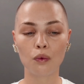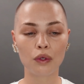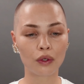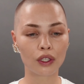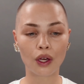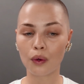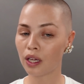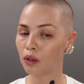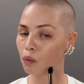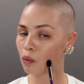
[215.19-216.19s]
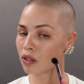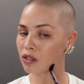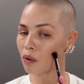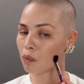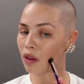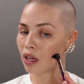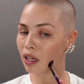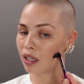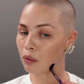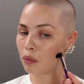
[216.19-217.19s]
We will go in with
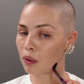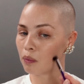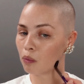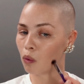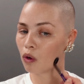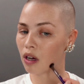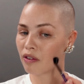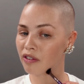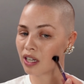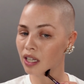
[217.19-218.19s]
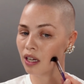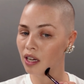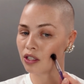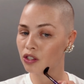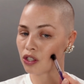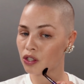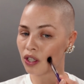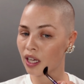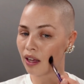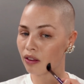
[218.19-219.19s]
something a little bit more covering just
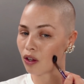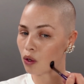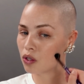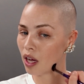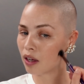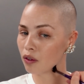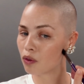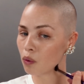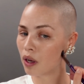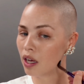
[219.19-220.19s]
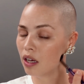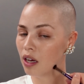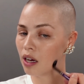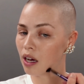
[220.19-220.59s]
to get those out of the way,